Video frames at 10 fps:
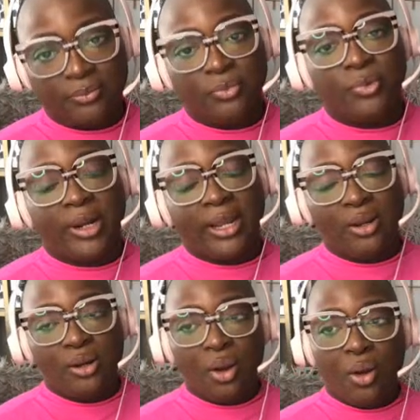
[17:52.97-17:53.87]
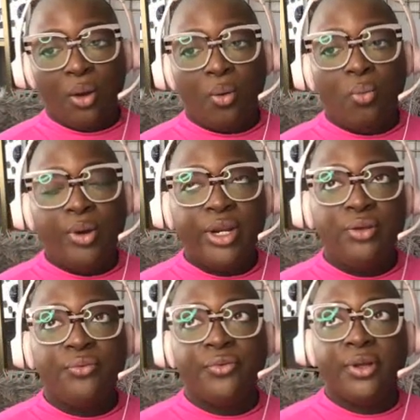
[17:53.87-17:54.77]
Right. What do
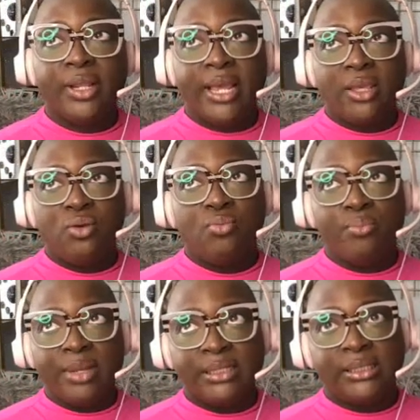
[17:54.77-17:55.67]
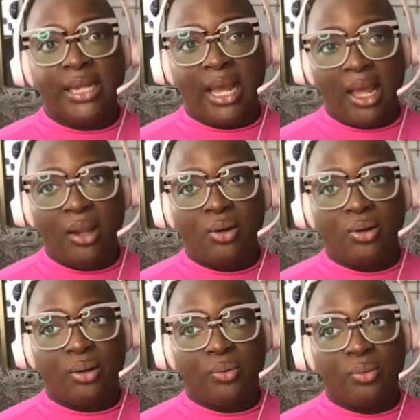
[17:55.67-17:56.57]
you feel like you missed out
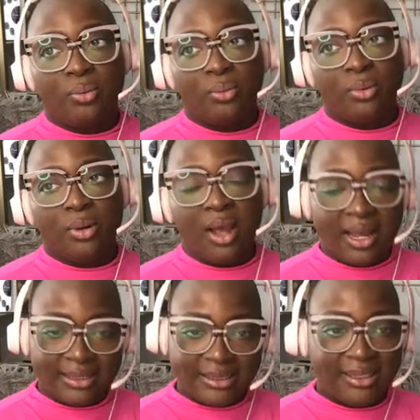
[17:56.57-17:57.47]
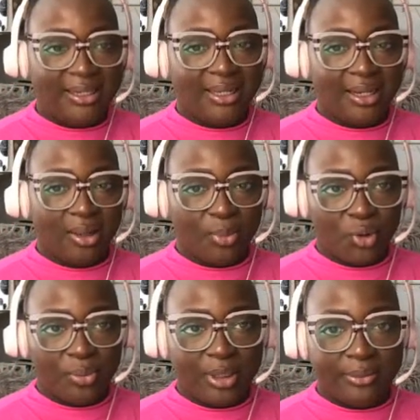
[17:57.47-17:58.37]
on not sitting in the
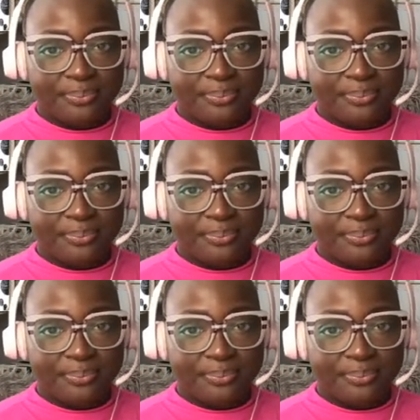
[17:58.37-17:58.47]
moment?